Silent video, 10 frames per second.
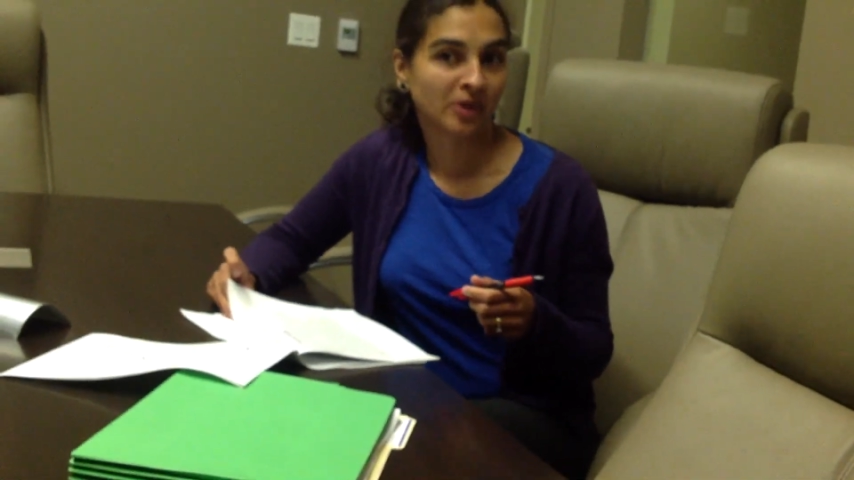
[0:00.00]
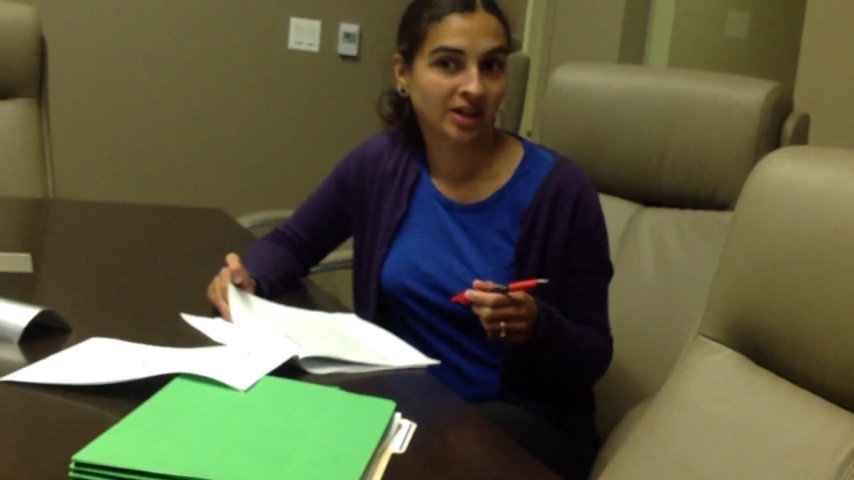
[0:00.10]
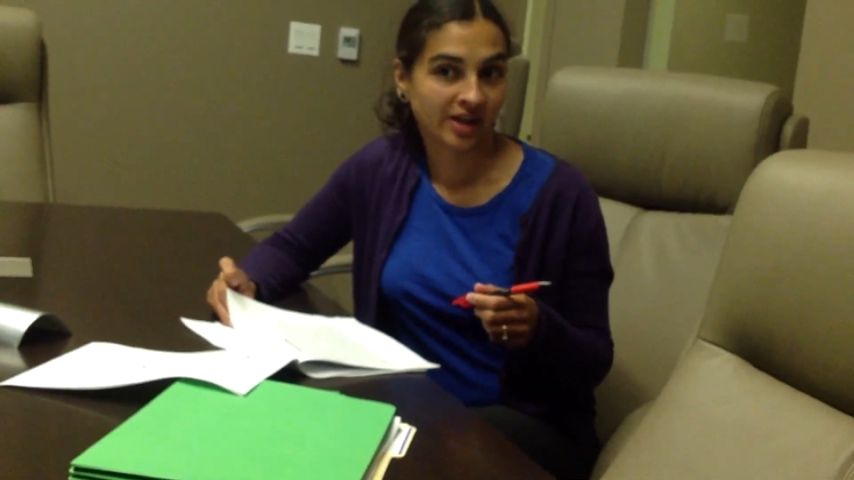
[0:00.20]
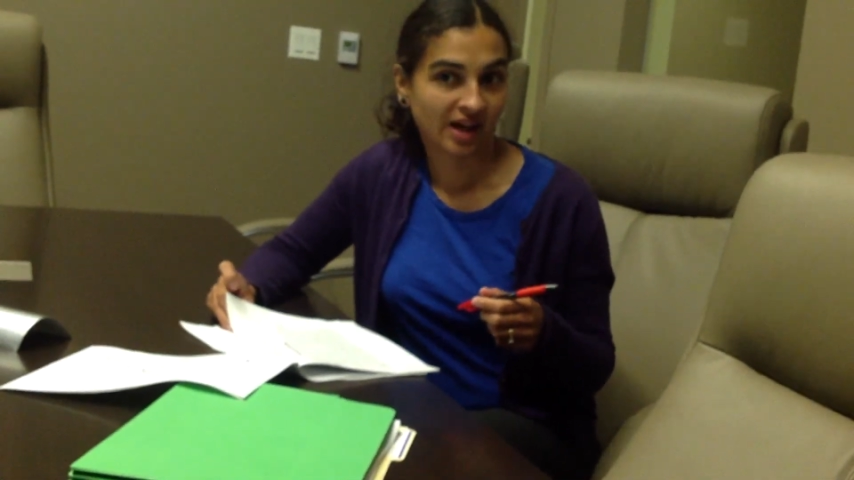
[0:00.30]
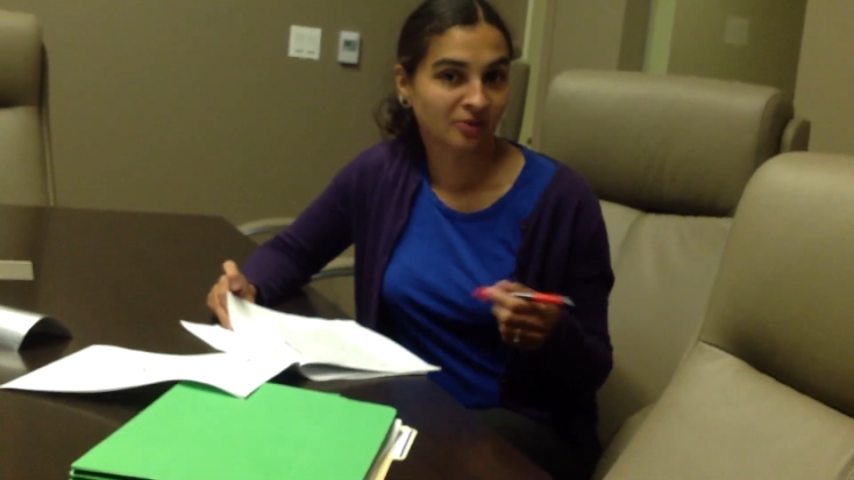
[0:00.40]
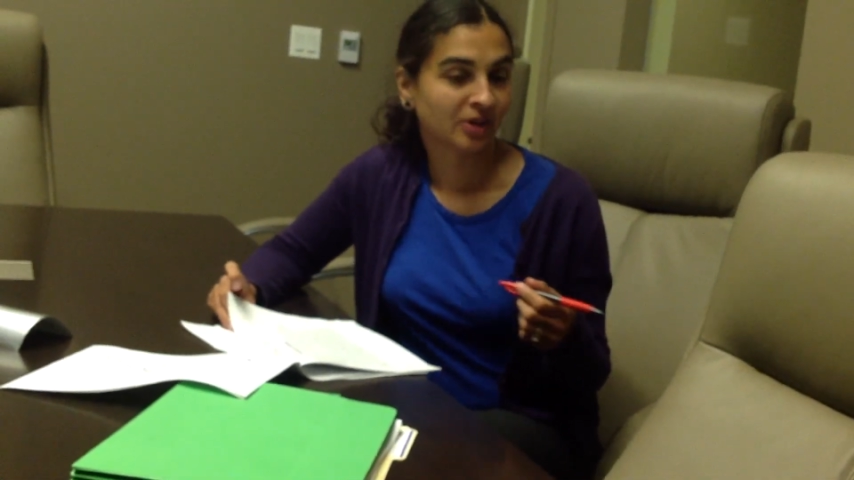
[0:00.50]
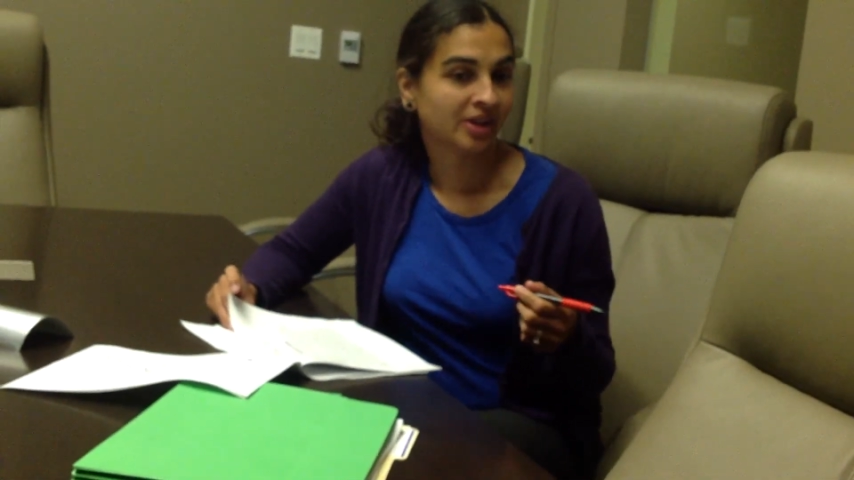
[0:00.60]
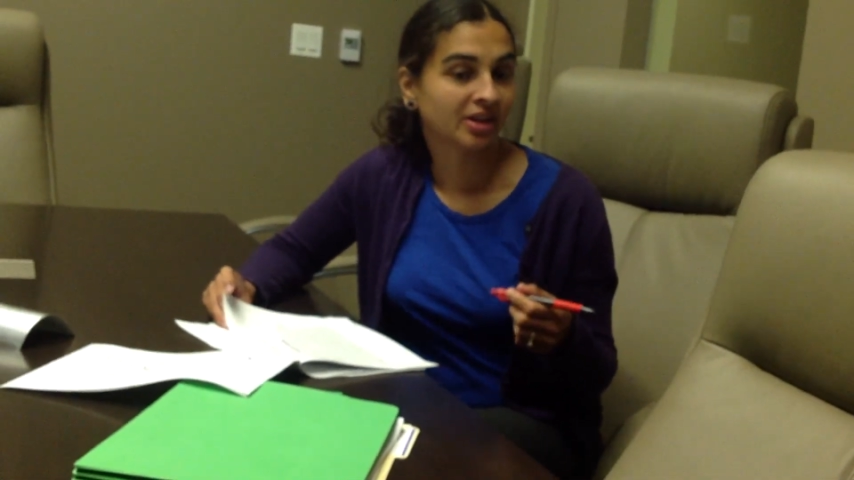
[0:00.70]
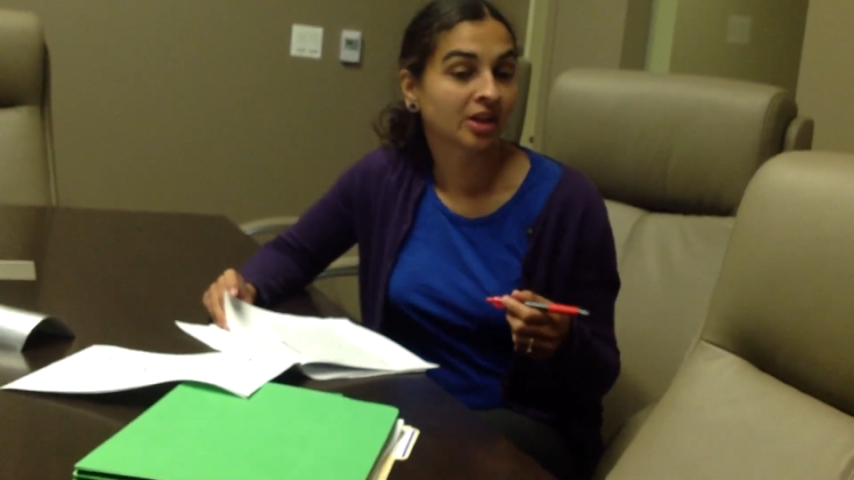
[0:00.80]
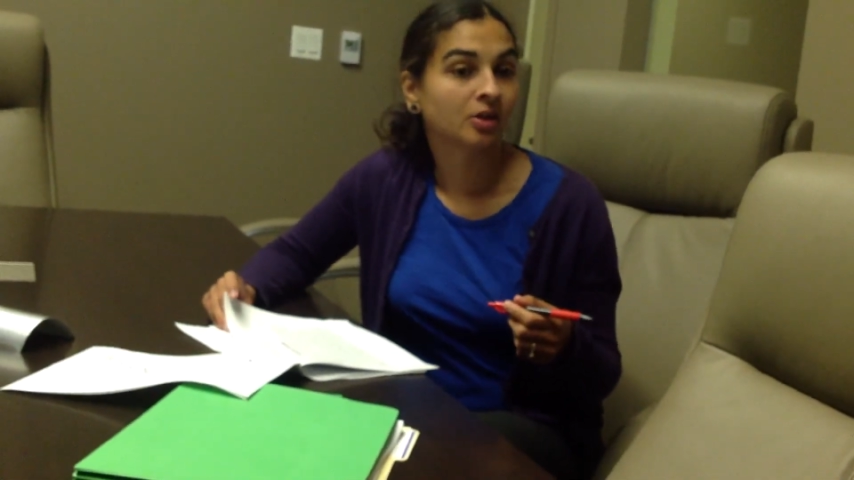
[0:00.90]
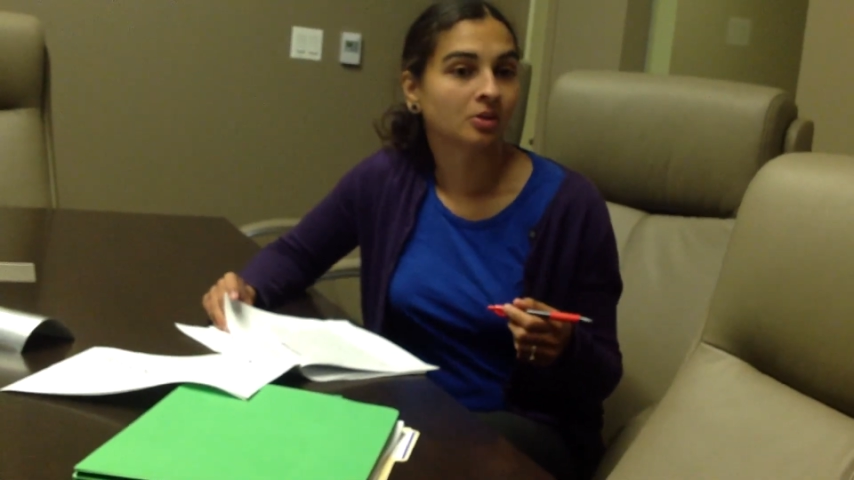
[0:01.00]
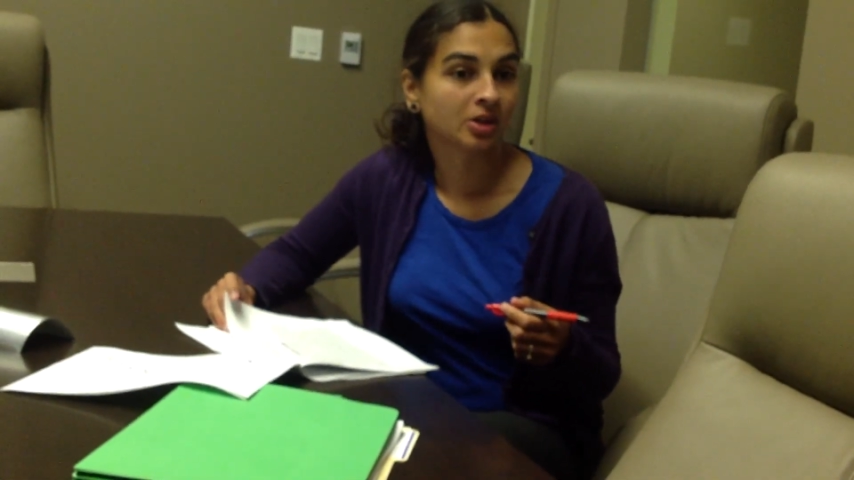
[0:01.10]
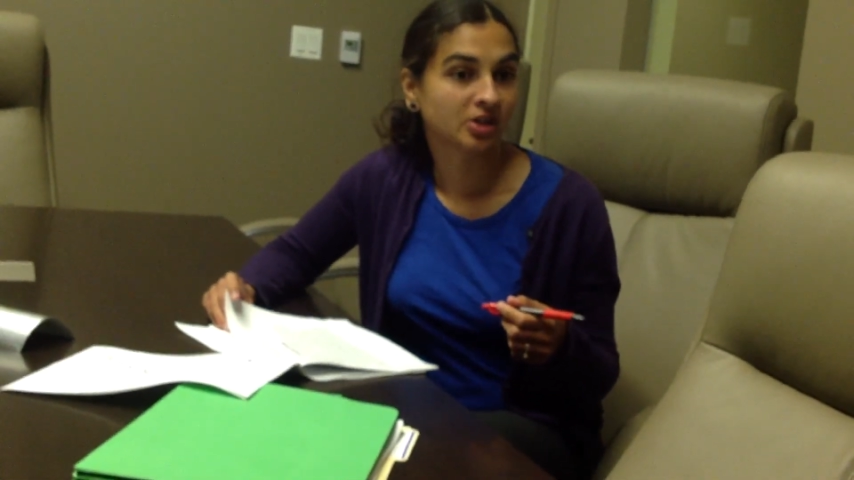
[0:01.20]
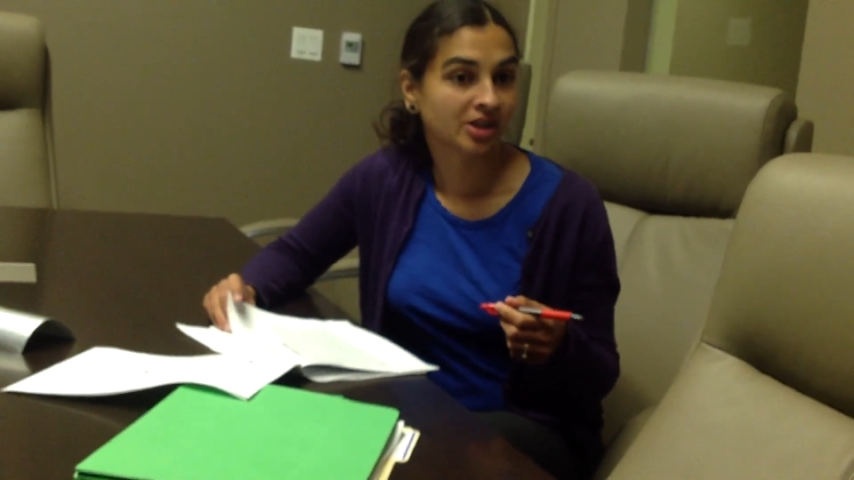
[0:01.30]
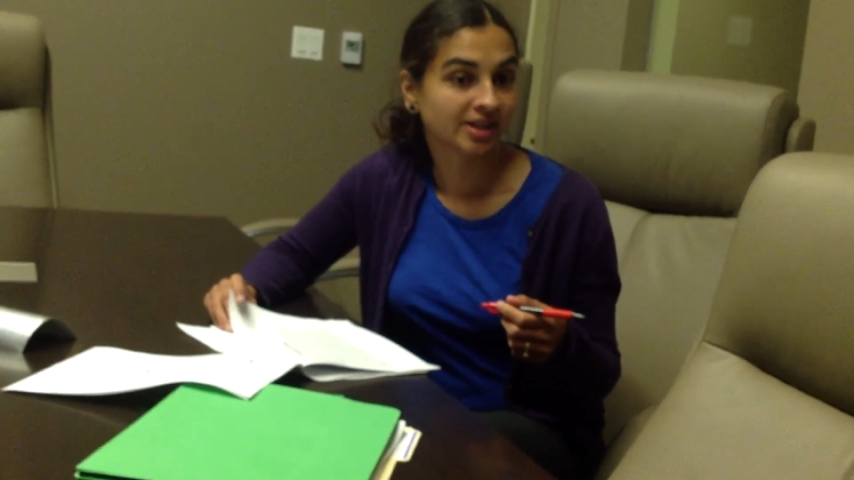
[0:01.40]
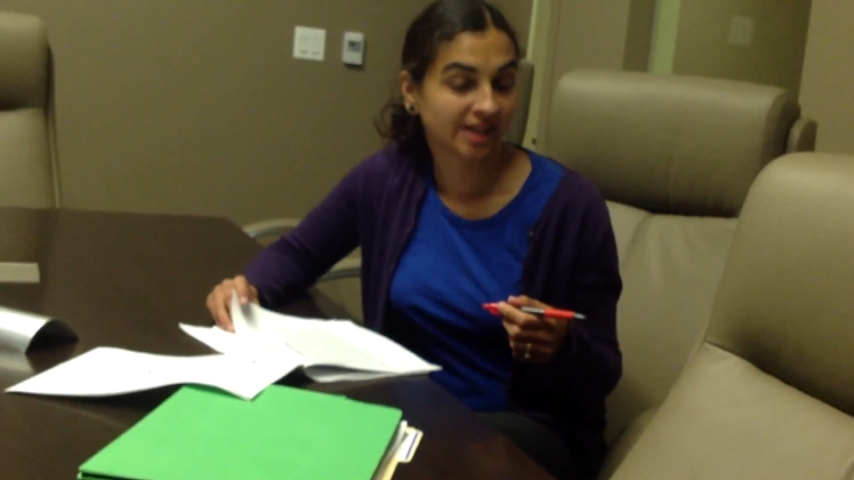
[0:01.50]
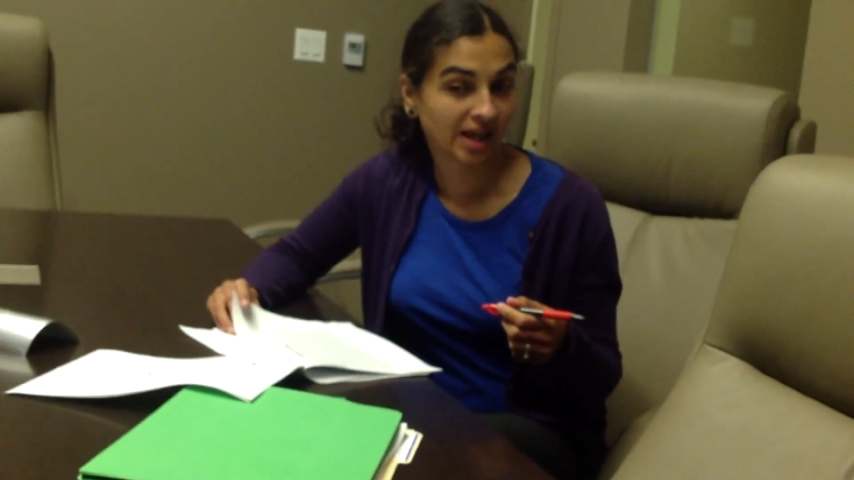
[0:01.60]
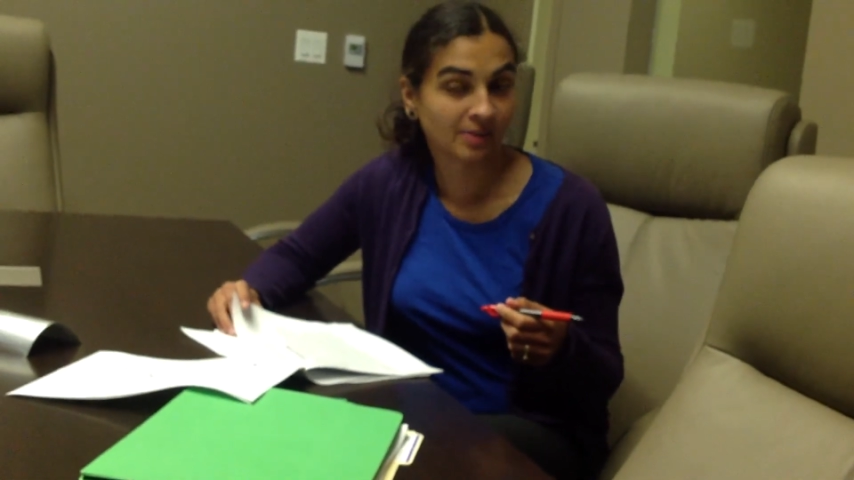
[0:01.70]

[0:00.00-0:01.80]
written everything that you could just say,